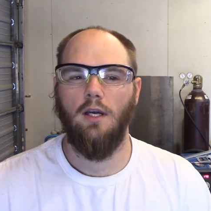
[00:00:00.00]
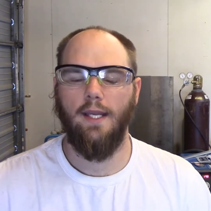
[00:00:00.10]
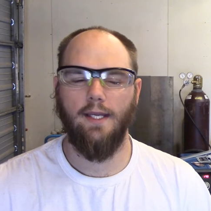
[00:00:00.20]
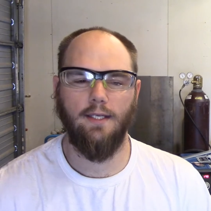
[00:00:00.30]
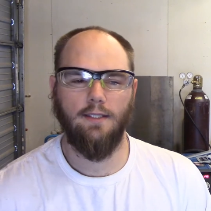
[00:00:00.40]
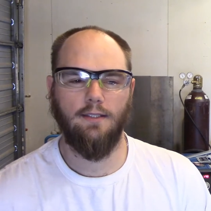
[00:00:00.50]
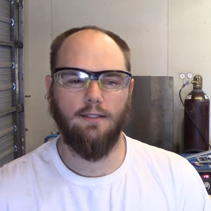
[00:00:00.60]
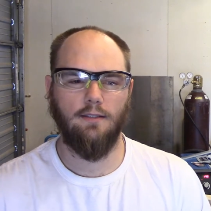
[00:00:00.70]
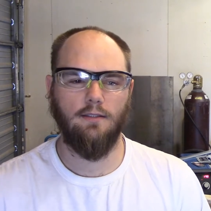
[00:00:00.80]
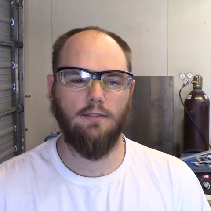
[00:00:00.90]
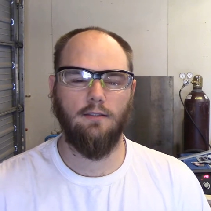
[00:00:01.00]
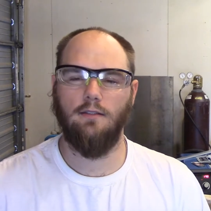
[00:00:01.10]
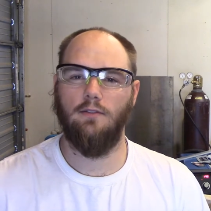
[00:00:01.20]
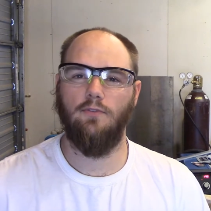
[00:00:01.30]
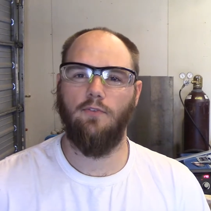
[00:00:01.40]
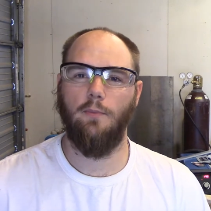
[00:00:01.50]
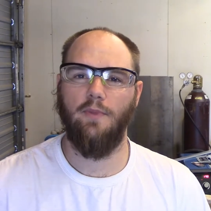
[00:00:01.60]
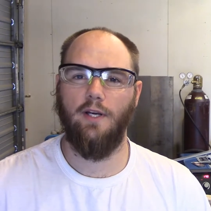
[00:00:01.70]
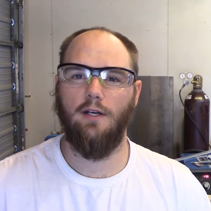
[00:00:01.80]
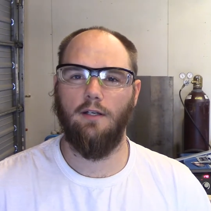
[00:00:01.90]
And from
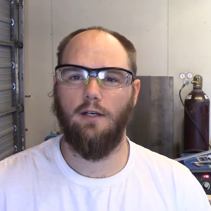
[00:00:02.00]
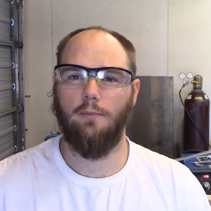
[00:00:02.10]
there,